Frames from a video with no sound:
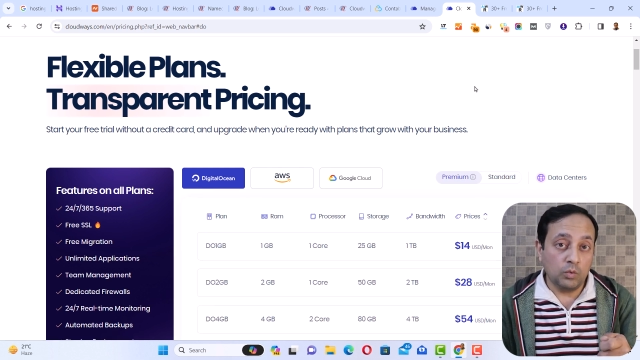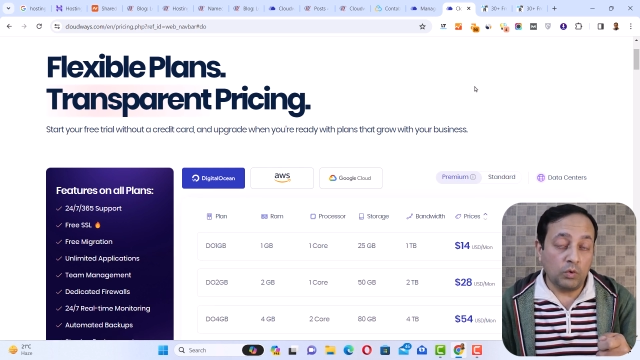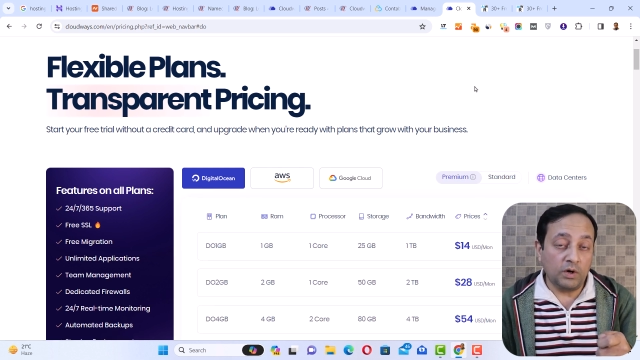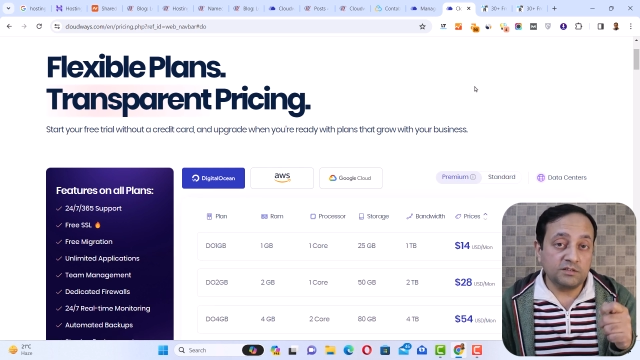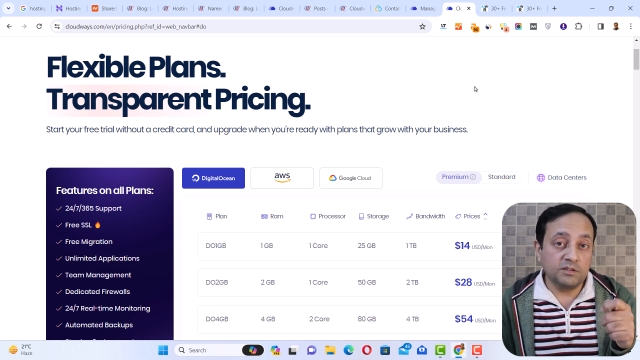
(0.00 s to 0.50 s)

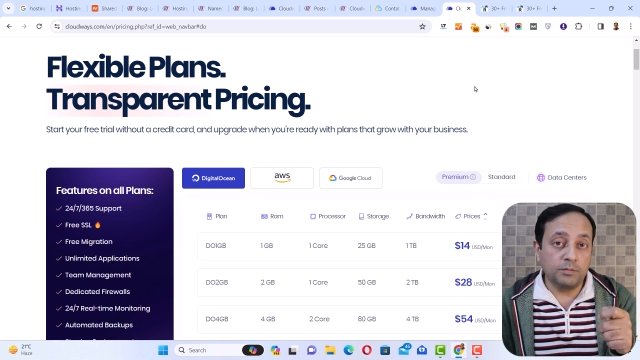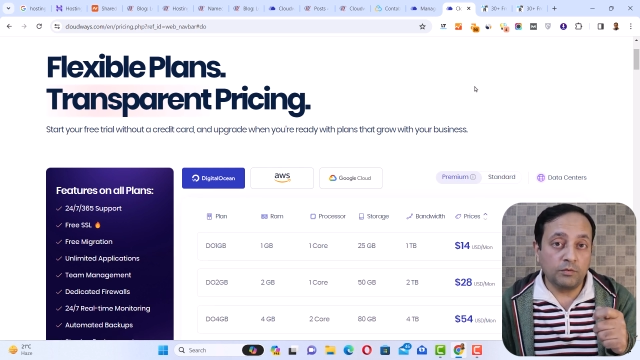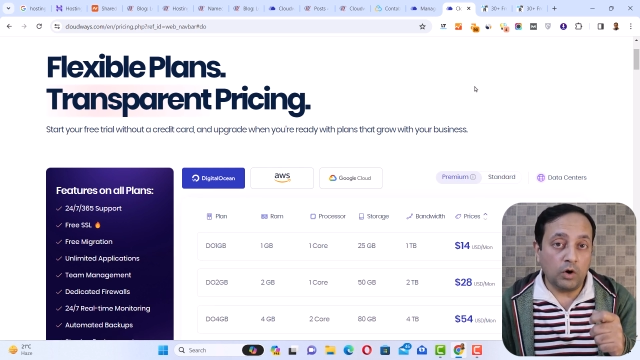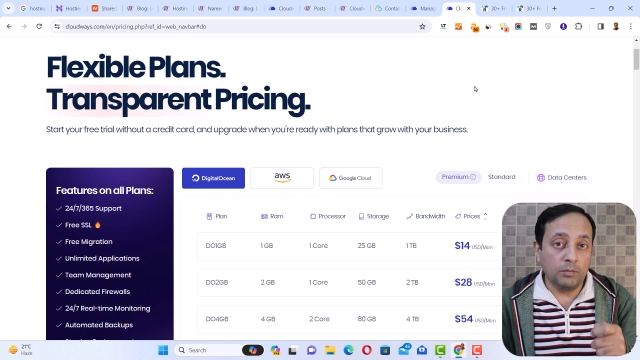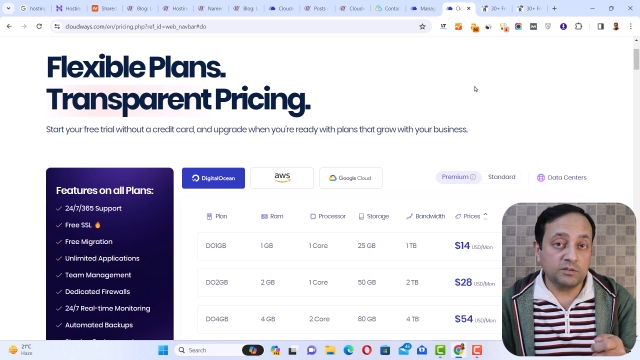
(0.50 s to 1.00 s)
what is the
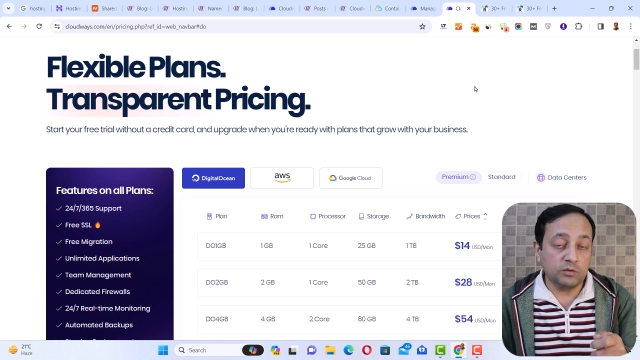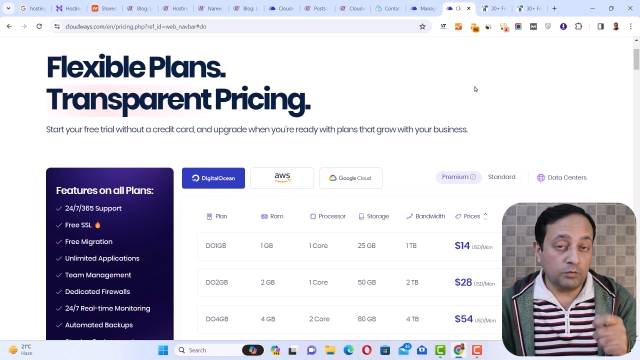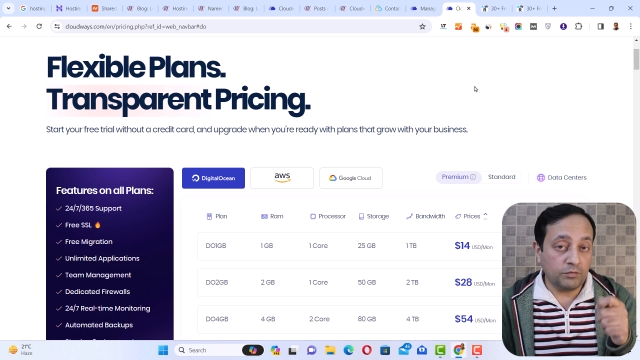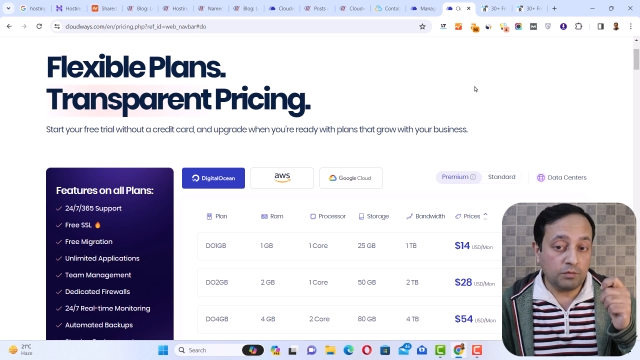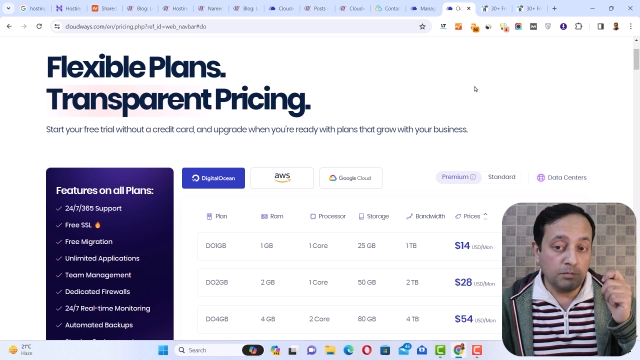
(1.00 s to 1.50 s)
performance
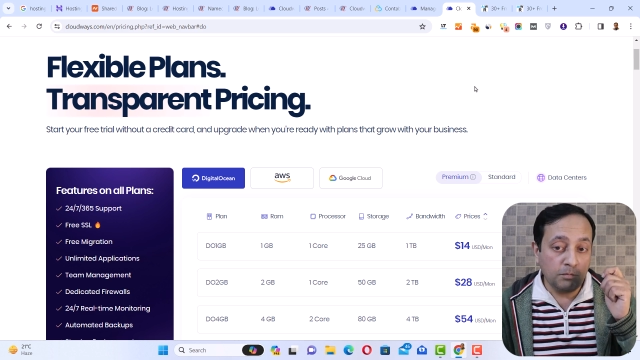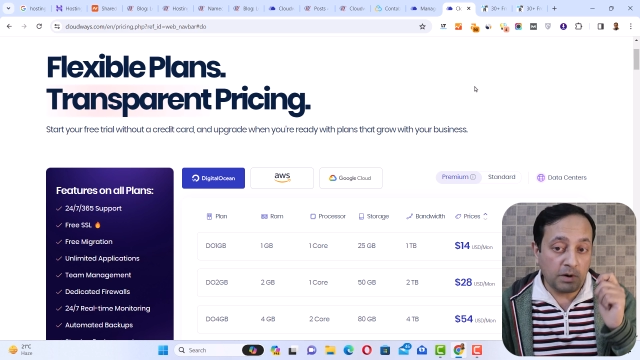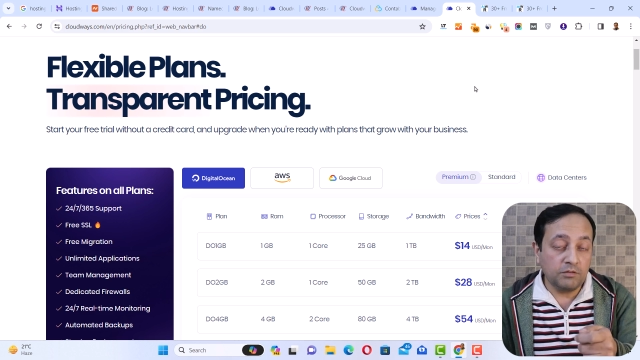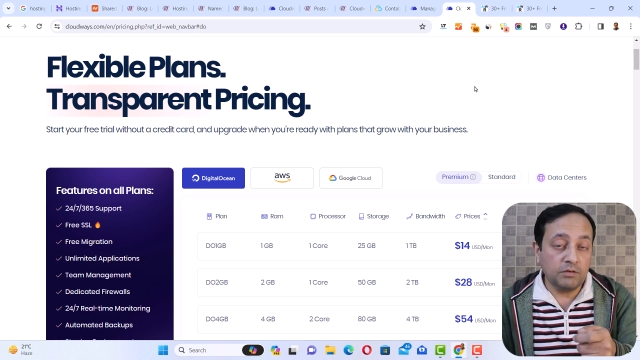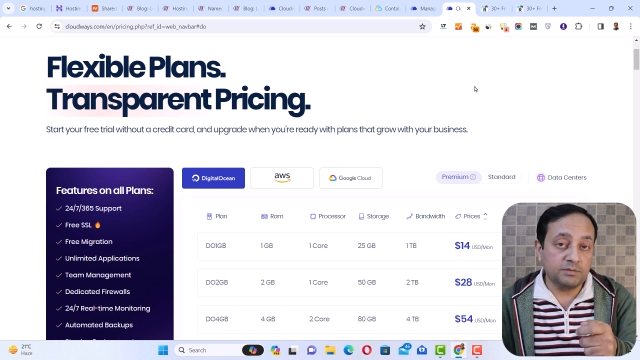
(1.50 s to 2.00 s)
of
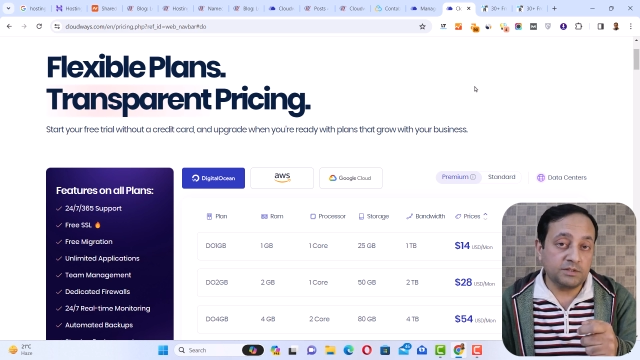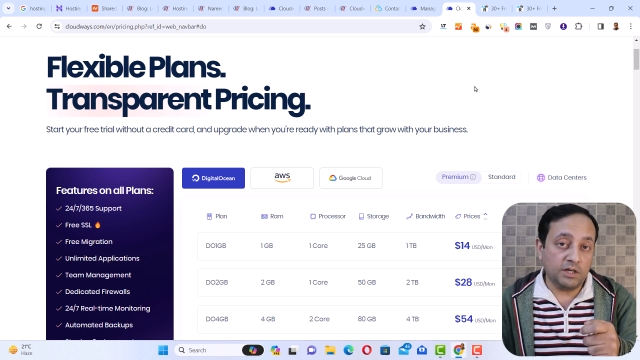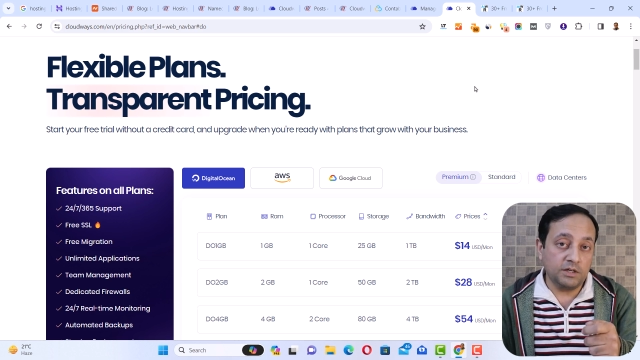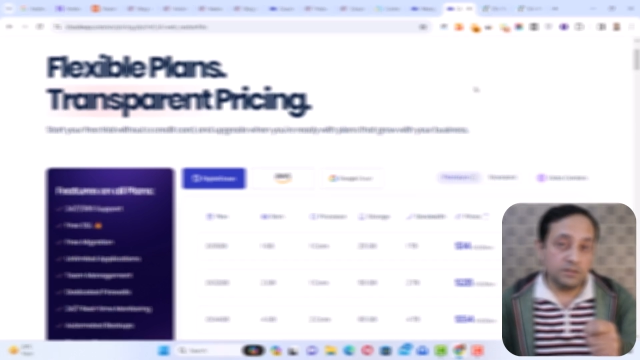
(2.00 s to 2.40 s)
my website